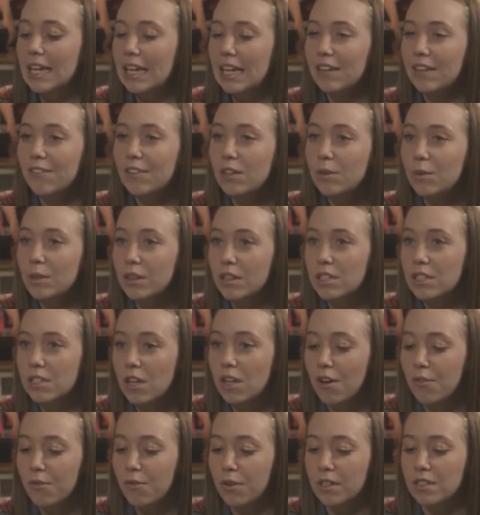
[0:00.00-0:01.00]
Even with the
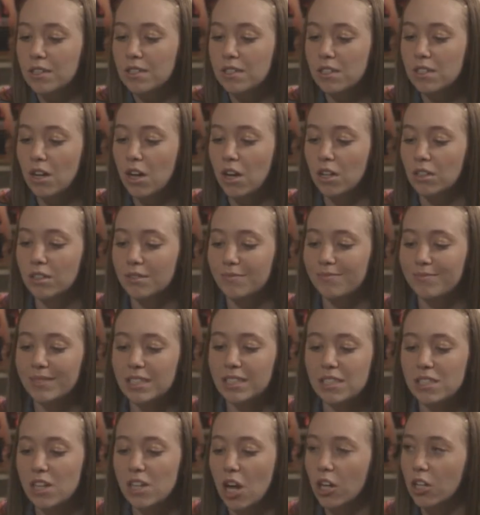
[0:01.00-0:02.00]
software installed,
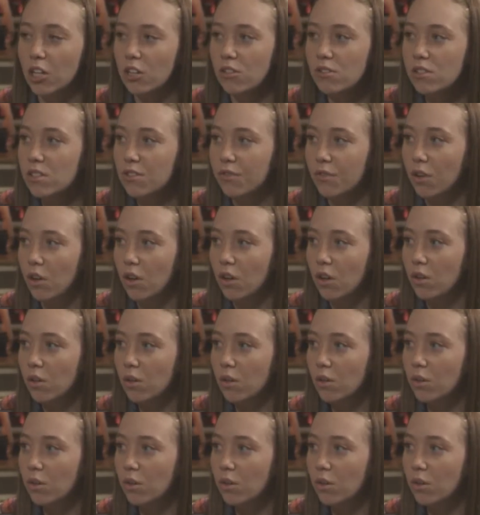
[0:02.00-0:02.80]
it's not useful.